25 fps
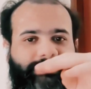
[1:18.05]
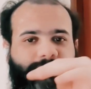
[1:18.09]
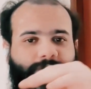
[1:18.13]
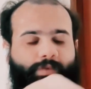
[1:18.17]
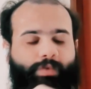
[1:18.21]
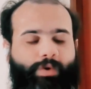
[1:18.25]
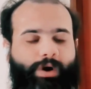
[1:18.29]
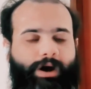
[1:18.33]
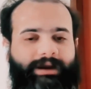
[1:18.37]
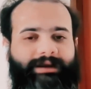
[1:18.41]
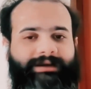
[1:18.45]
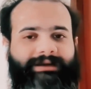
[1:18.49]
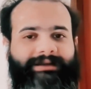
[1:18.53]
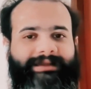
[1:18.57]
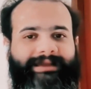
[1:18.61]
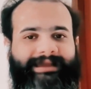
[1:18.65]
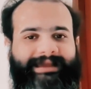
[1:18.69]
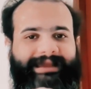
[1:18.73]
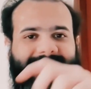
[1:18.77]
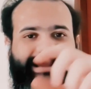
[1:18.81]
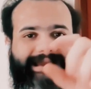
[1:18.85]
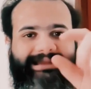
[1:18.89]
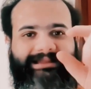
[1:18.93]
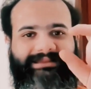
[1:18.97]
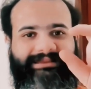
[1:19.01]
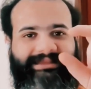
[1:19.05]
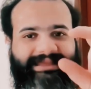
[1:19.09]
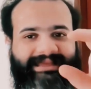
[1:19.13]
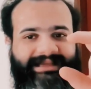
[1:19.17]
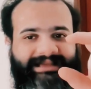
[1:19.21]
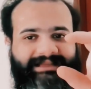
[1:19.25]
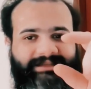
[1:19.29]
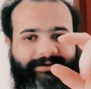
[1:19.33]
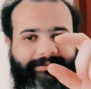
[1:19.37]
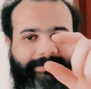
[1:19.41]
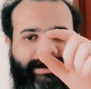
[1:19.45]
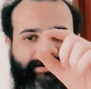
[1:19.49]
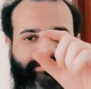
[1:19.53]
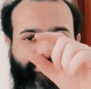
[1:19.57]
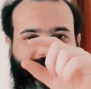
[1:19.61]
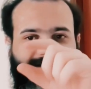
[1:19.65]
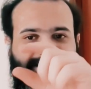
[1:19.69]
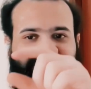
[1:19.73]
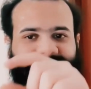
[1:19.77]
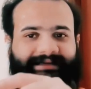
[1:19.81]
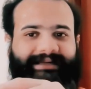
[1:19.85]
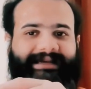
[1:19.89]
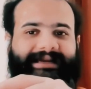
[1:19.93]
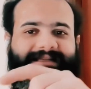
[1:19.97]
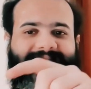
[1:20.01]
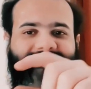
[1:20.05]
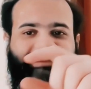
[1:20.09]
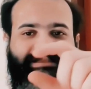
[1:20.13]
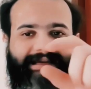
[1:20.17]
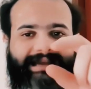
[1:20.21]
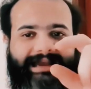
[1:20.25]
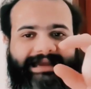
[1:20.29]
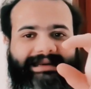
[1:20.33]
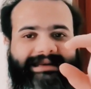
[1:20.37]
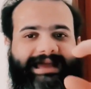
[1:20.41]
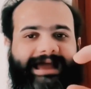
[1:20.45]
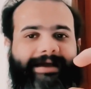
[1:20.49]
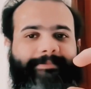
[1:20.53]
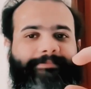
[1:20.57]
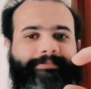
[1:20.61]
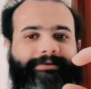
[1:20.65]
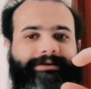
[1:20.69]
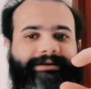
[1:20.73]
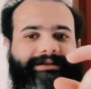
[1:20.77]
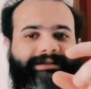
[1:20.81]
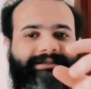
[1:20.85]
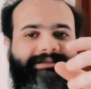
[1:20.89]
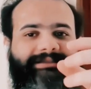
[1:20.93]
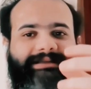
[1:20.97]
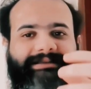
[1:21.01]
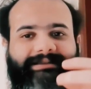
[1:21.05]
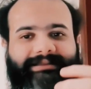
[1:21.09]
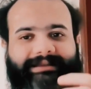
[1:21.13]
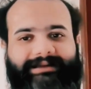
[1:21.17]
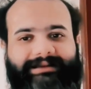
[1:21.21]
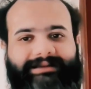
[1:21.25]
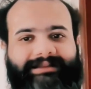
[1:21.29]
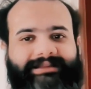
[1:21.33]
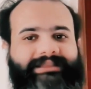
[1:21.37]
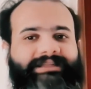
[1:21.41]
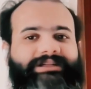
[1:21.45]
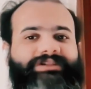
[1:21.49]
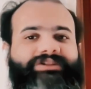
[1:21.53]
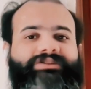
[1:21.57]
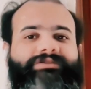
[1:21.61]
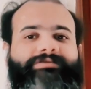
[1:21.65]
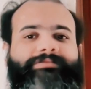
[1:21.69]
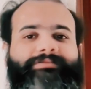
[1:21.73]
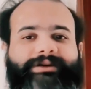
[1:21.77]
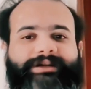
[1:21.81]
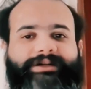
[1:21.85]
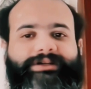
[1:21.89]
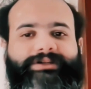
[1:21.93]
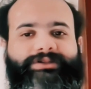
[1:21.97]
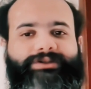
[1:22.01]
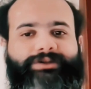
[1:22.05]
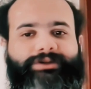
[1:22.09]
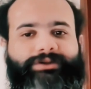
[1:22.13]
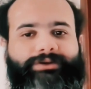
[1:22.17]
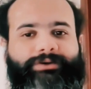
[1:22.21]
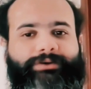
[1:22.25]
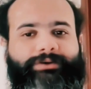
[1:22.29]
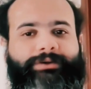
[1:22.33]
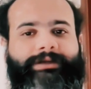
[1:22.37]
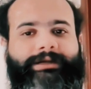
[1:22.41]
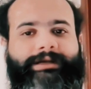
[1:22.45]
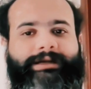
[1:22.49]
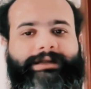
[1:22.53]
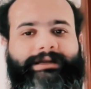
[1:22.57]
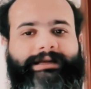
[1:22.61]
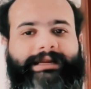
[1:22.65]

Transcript: One, it thinks about the taste and happiness that the decision brings to you.